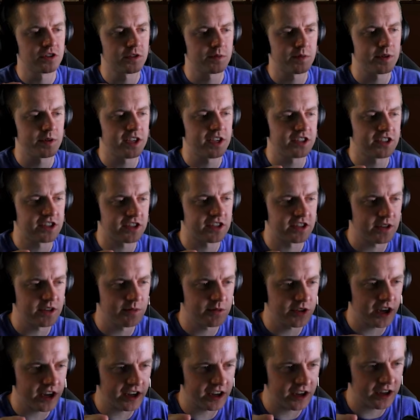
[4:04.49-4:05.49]
because it seems
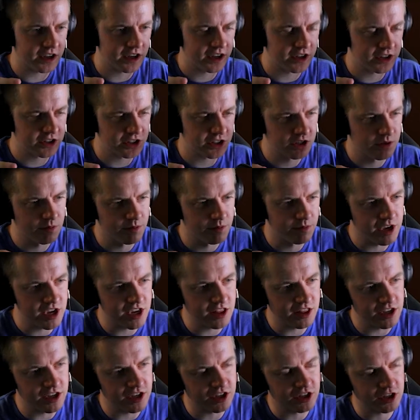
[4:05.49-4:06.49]
like, to me,
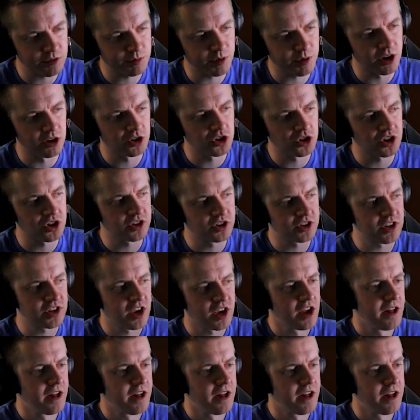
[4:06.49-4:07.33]
the explosions,